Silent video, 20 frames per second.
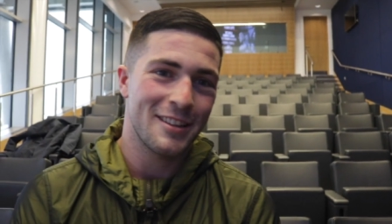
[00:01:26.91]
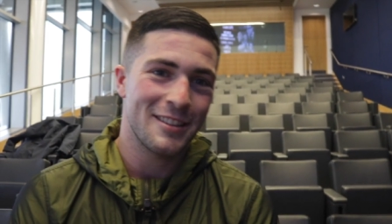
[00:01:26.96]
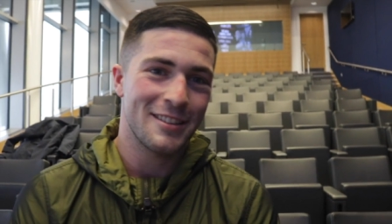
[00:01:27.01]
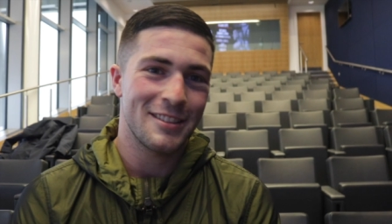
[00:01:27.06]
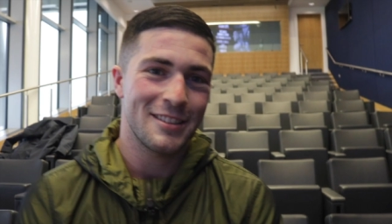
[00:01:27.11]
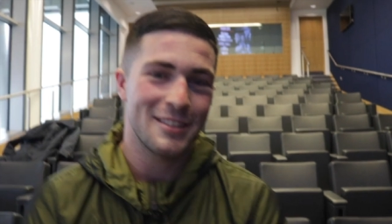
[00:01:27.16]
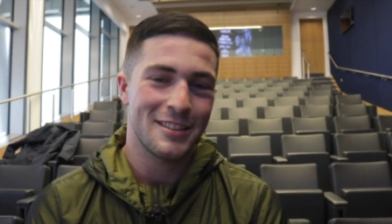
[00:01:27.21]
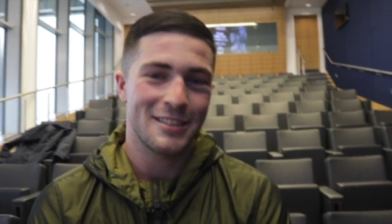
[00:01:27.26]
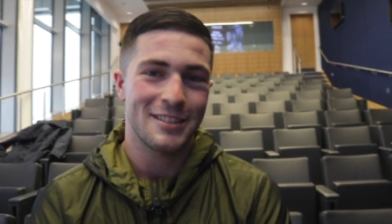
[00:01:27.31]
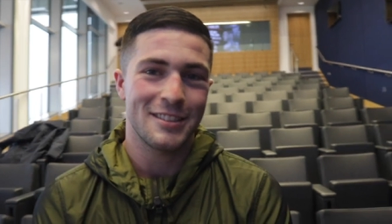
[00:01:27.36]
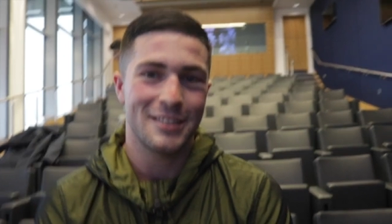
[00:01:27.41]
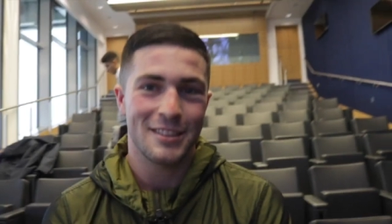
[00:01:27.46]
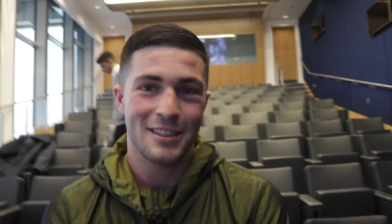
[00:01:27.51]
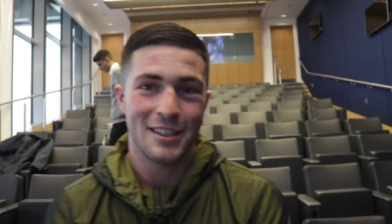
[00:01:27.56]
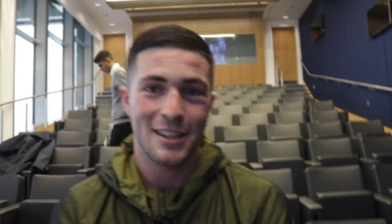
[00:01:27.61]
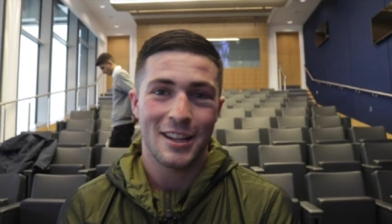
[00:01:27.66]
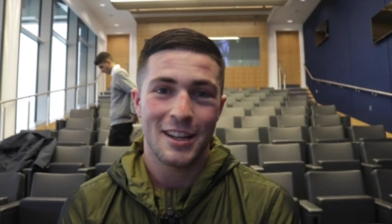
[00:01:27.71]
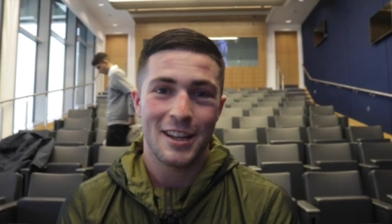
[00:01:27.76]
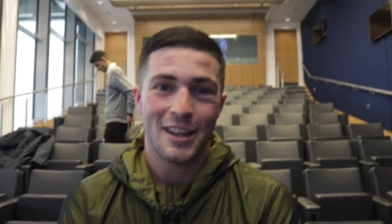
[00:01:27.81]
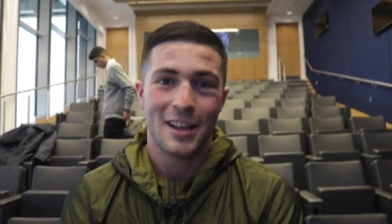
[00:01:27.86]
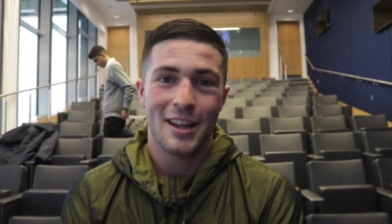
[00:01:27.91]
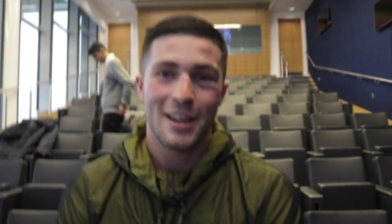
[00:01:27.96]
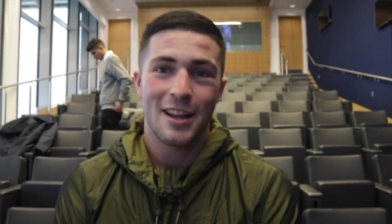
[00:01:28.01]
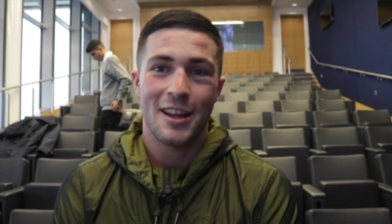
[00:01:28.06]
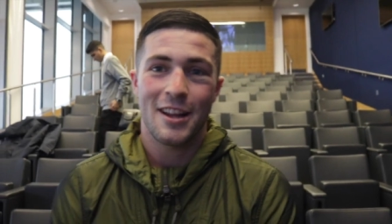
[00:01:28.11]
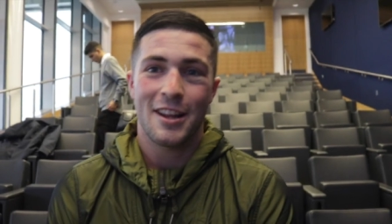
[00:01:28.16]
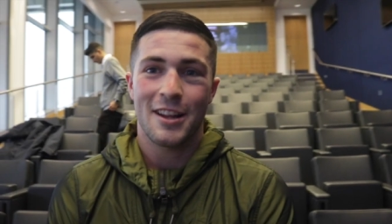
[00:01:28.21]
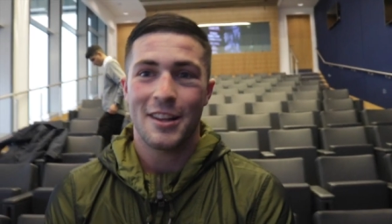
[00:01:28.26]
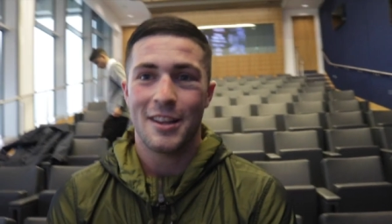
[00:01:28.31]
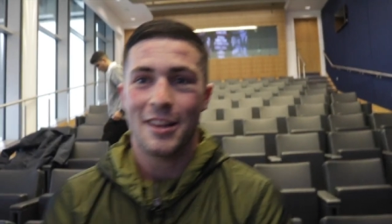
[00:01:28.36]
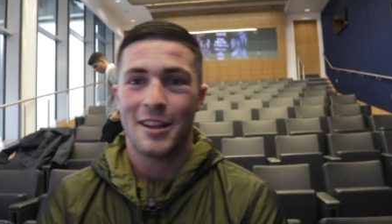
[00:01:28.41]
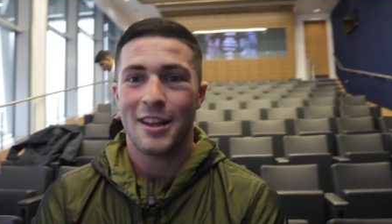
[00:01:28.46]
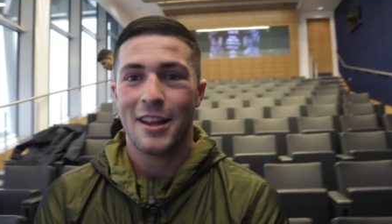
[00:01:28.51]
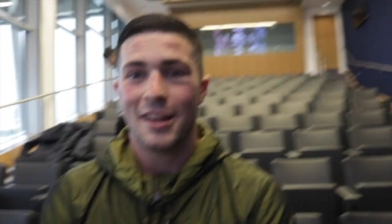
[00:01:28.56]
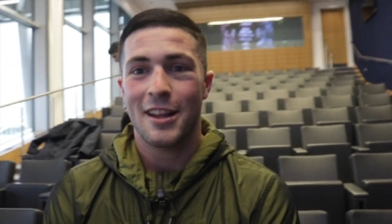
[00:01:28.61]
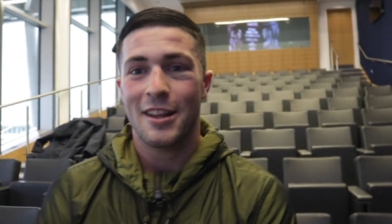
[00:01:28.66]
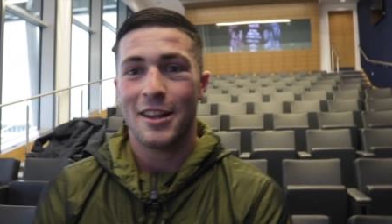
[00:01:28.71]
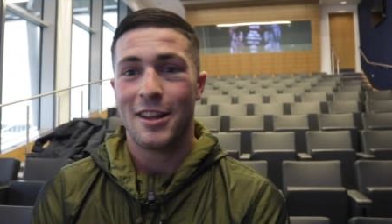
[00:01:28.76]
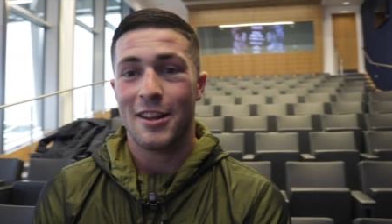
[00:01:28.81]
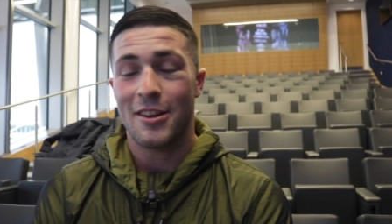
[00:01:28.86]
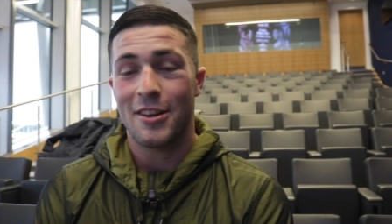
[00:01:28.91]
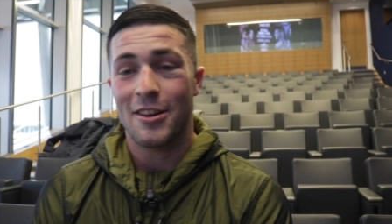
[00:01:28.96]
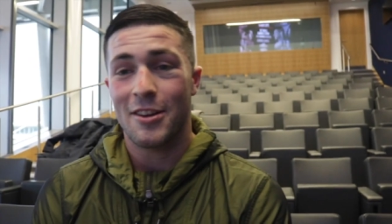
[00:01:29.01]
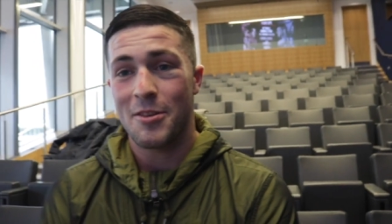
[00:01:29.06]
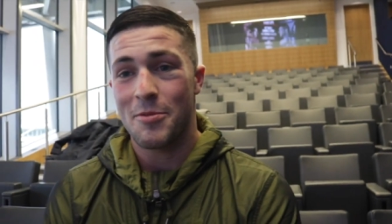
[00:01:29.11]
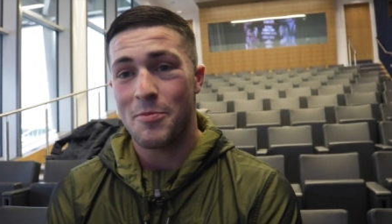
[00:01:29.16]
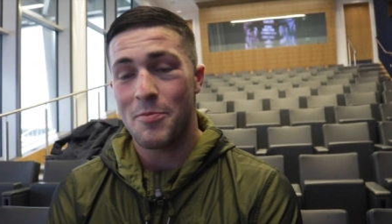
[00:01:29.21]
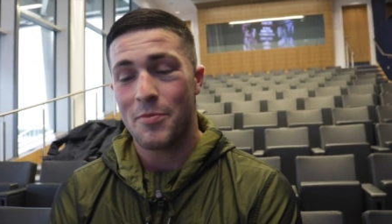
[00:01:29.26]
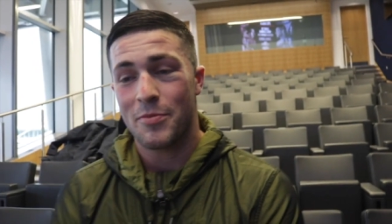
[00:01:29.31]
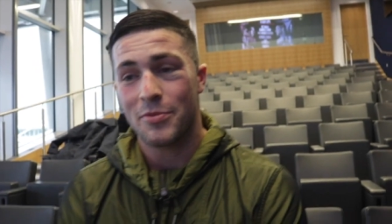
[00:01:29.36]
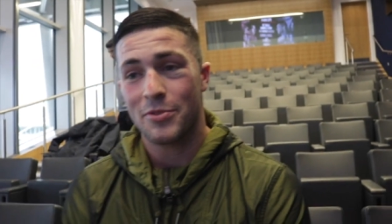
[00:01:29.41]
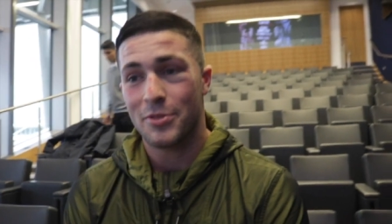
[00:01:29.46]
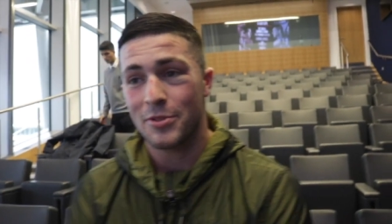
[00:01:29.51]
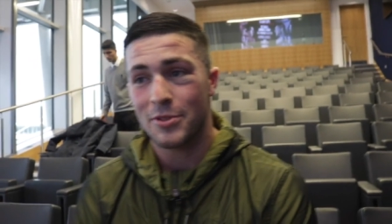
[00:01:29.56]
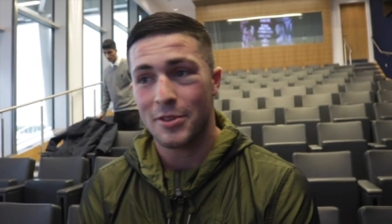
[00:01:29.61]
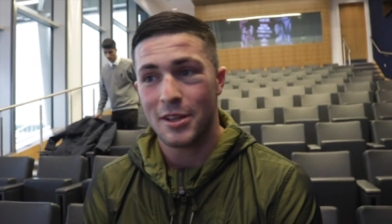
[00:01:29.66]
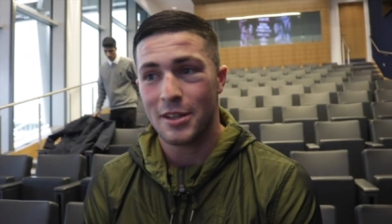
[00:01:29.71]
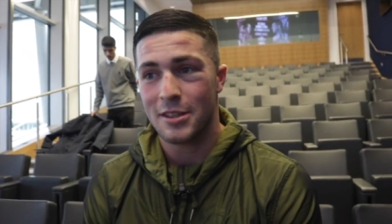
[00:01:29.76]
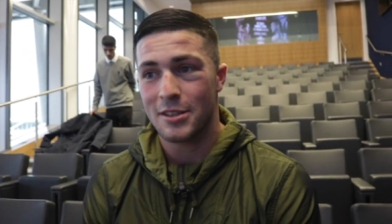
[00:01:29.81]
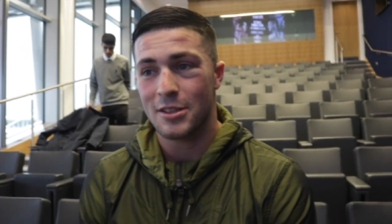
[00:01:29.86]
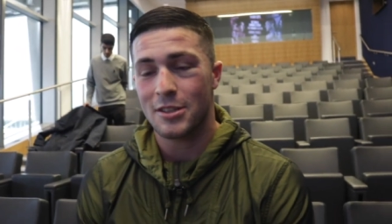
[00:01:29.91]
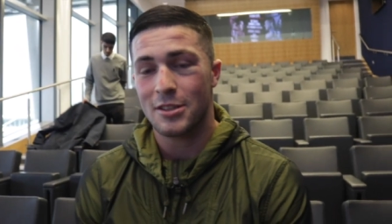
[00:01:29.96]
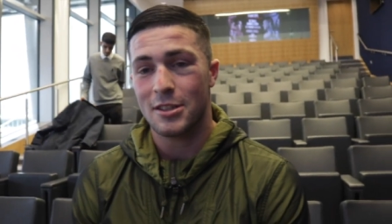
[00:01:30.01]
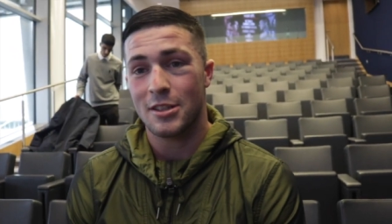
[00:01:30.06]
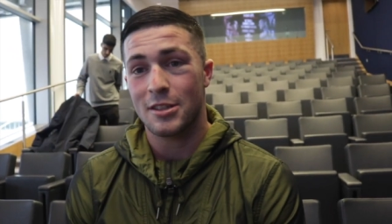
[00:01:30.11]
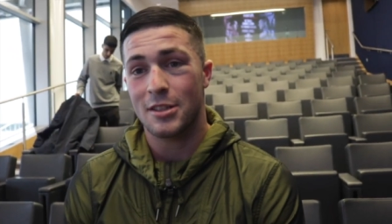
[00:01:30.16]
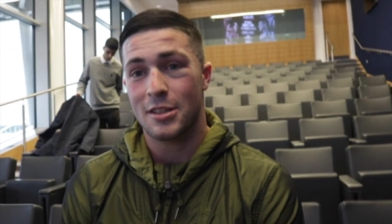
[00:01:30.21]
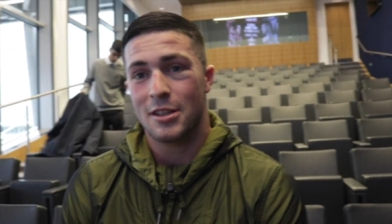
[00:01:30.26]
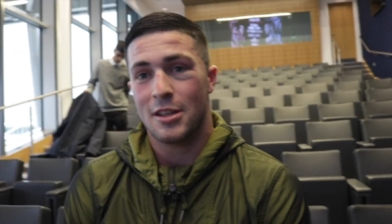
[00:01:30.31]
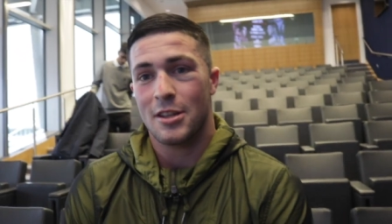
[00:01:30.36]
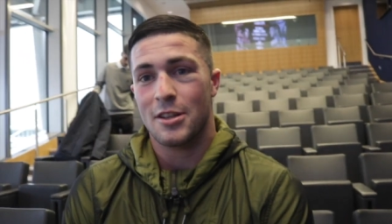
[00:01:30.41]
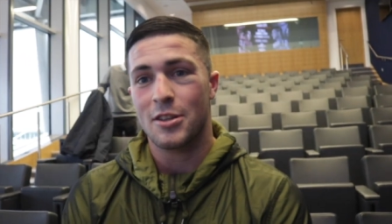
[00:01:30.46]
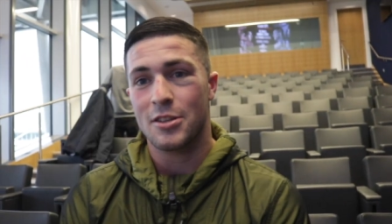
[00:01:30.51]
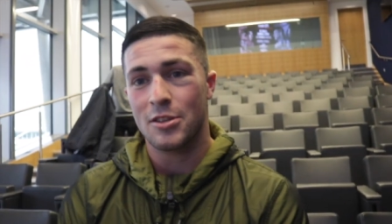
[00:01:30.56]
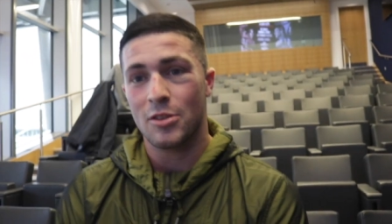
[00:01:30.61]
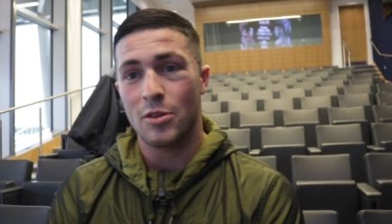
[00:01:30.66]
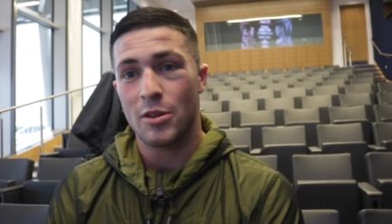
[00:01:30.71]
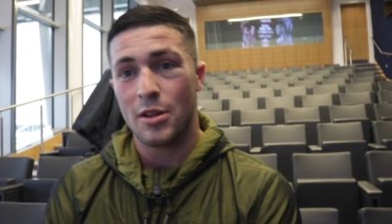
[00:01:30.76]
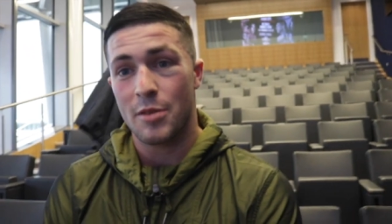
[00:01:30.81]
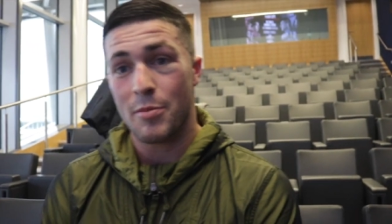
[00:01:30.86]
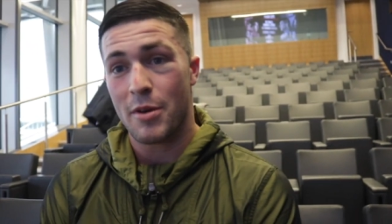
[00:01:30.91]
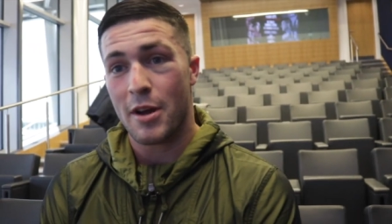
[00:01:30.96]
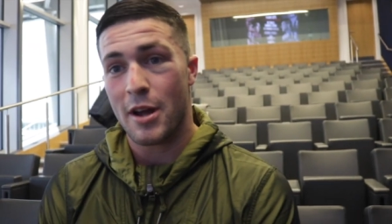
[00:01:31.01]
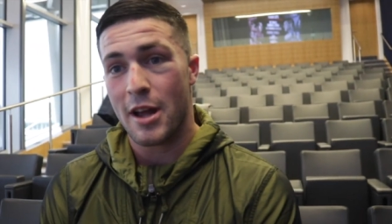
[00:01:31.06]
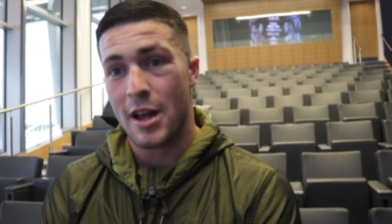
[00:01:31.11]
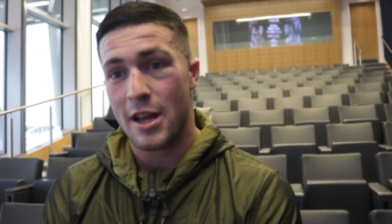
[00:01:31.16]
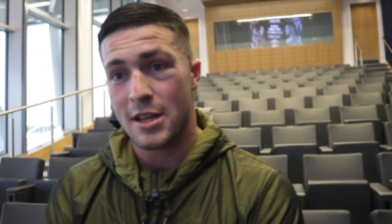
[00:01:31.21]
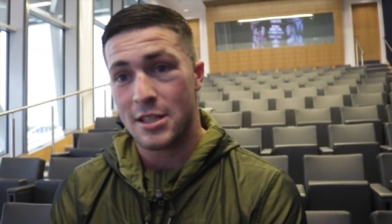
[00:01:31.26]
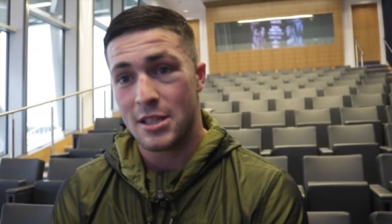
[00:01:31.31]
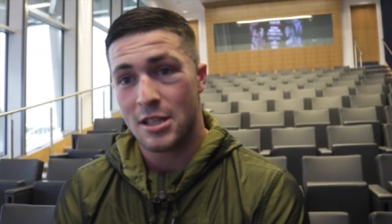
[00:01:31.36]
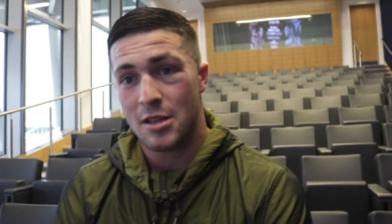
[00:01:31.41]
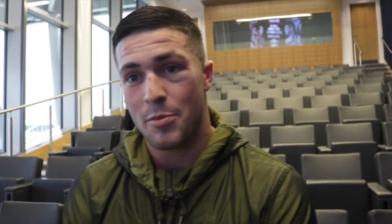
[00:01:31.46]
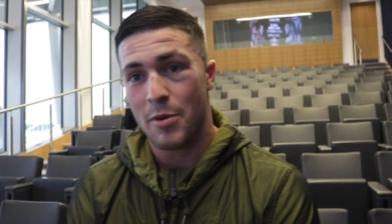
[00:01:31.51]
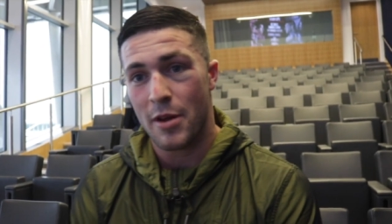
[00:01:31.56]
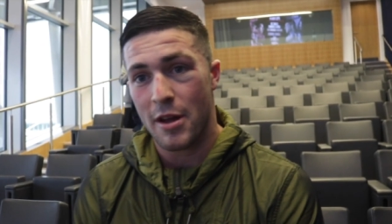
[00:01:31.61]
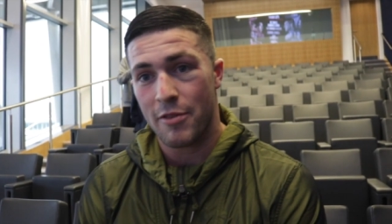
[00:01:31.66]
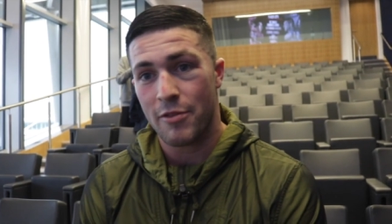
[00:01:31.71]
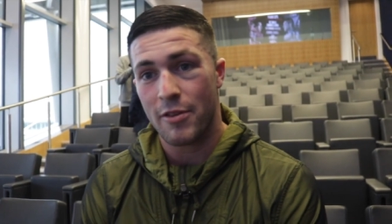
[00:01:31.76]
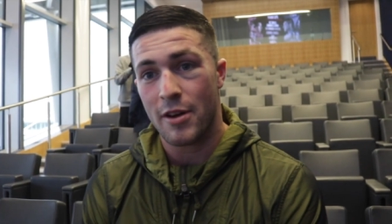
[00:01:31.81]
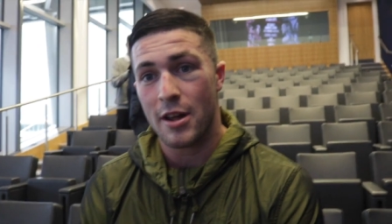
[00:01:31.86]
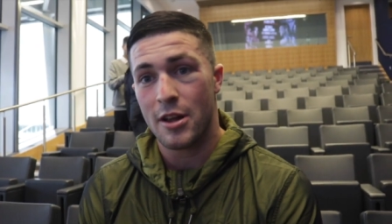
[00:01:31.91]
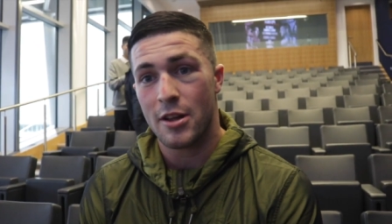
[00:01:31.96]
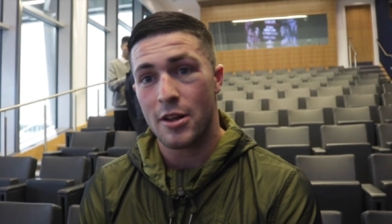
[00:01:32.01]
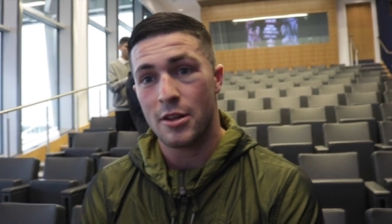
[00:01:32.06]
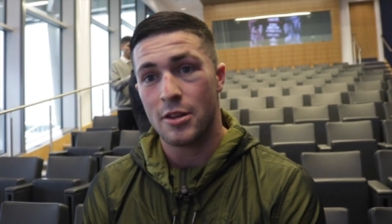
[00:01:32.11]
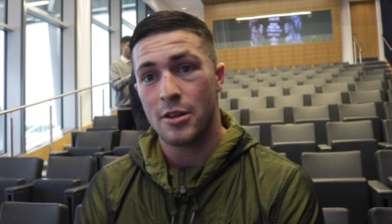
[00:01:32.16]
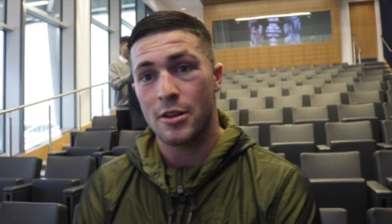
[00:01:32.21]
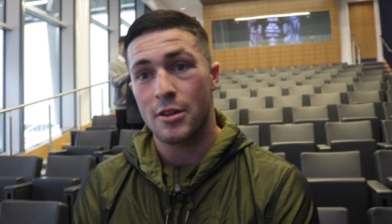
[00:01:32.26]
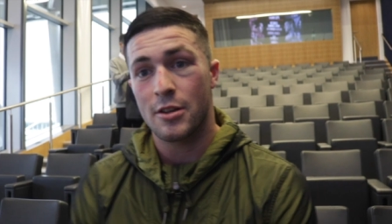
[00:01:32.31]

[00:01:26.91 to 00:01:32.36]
What's the logic? What's the logic behind that one? Um, it just it just look in my eyes, he's the better fighter.